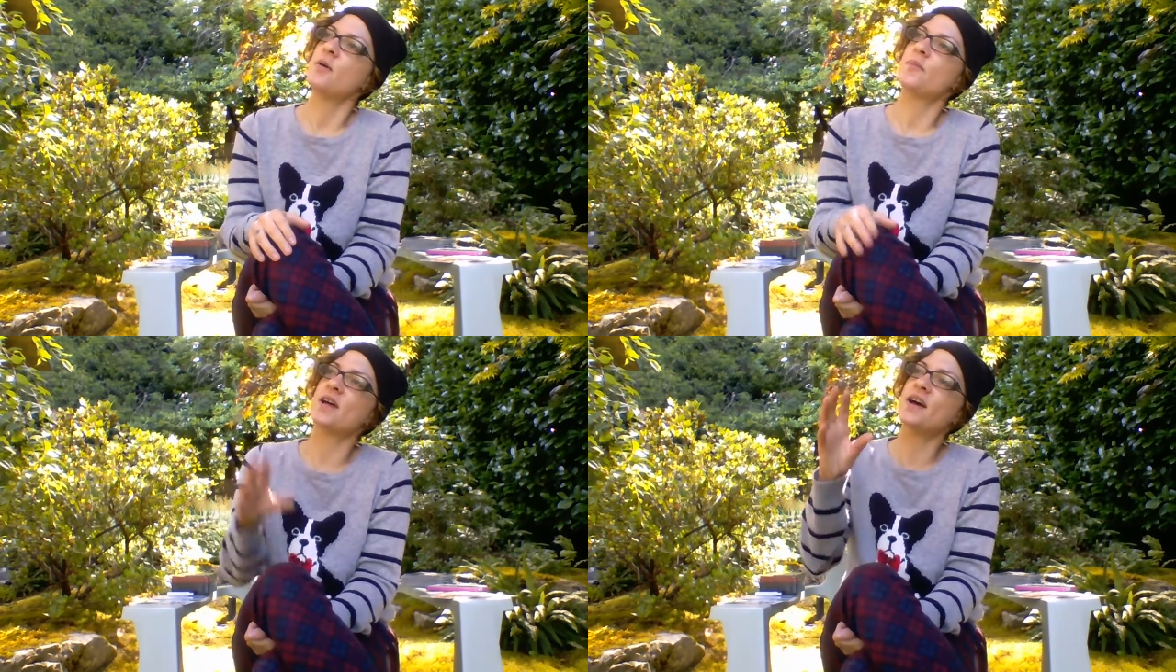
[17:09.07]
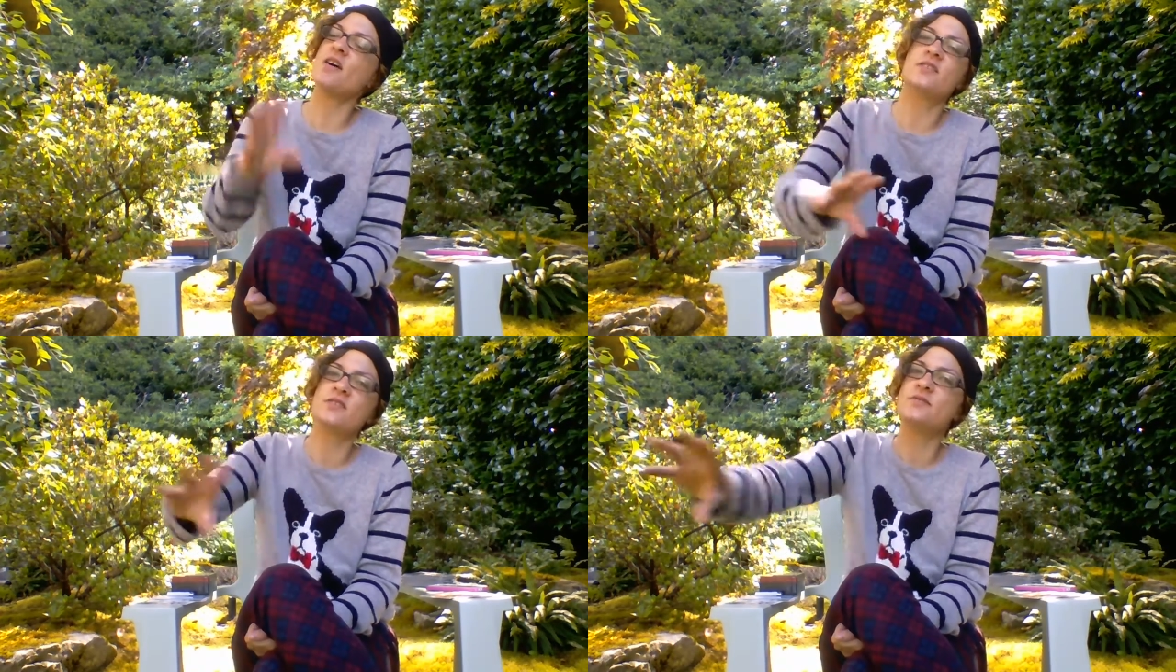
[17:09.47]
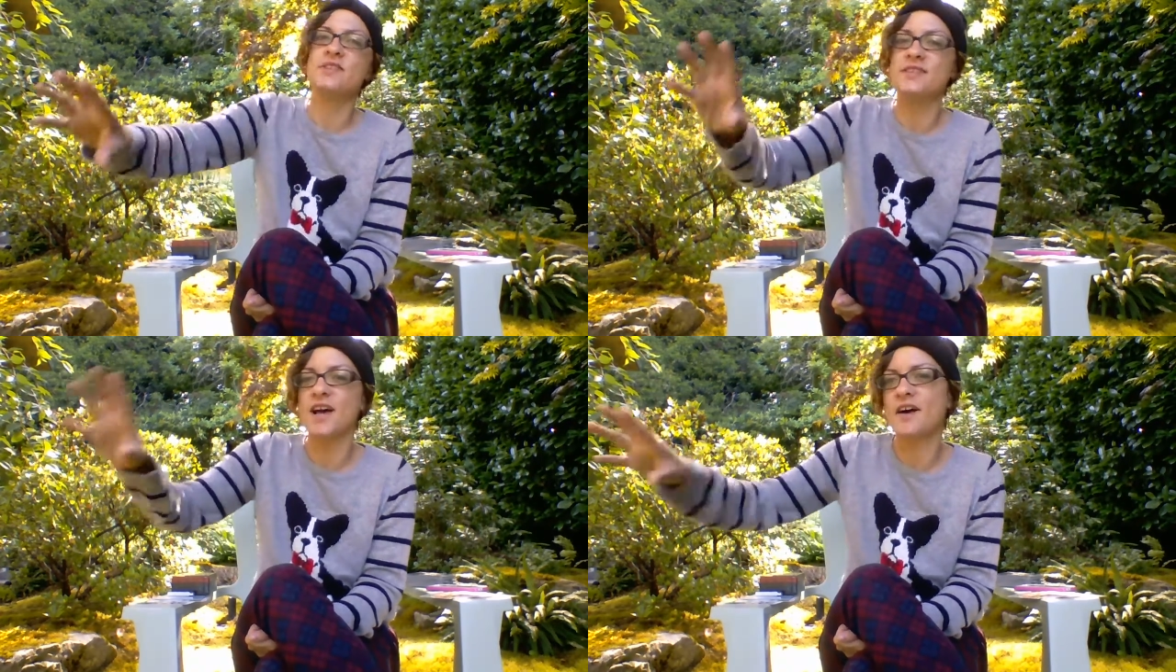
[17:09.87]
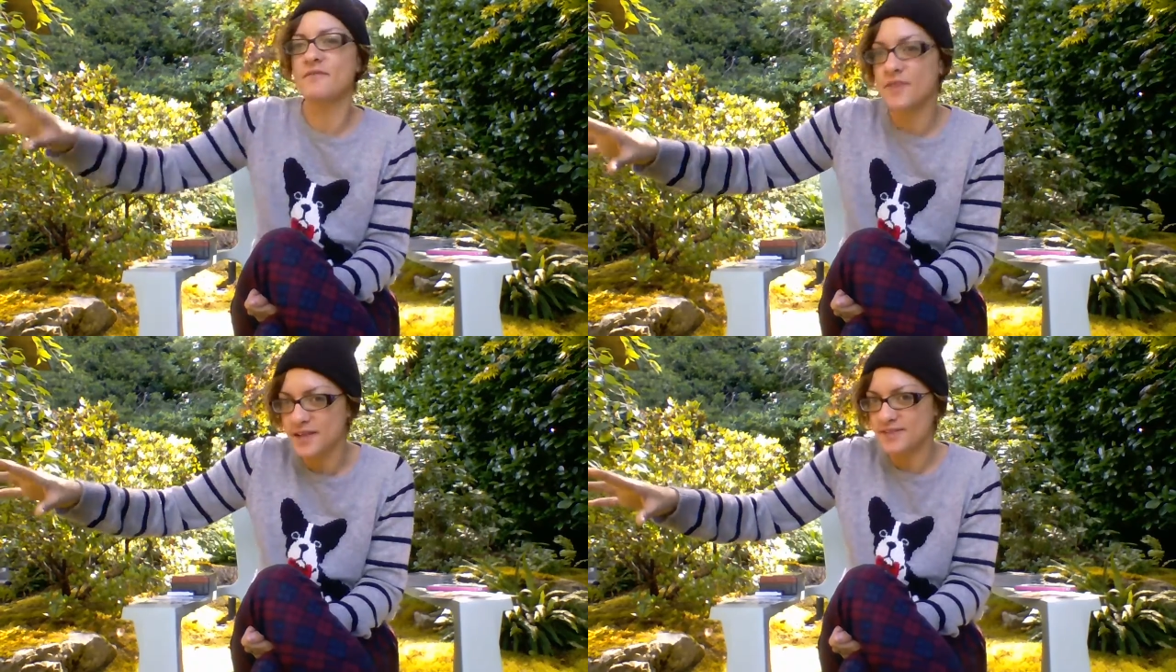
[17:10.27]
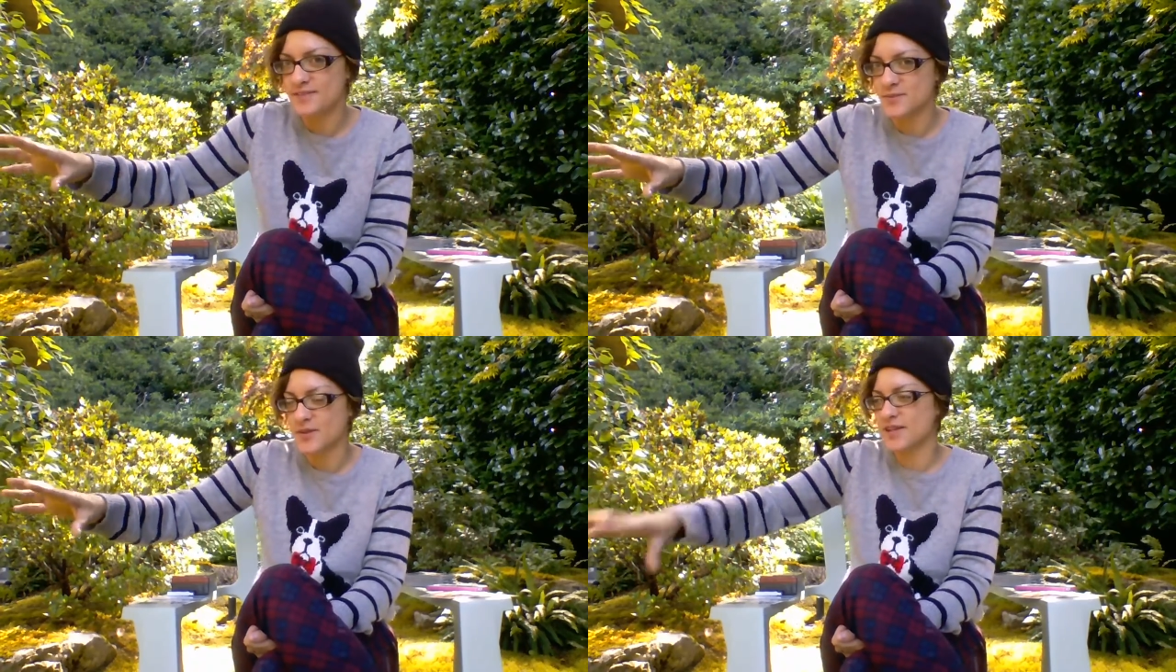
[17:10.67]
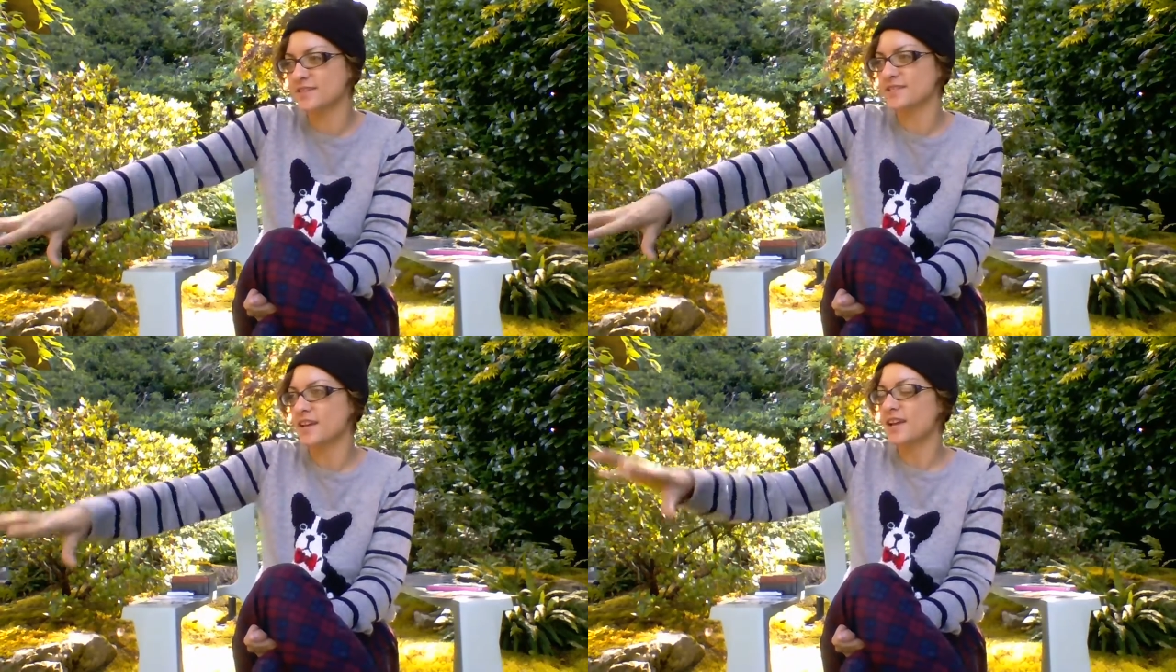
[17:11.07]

but I also need to have this, because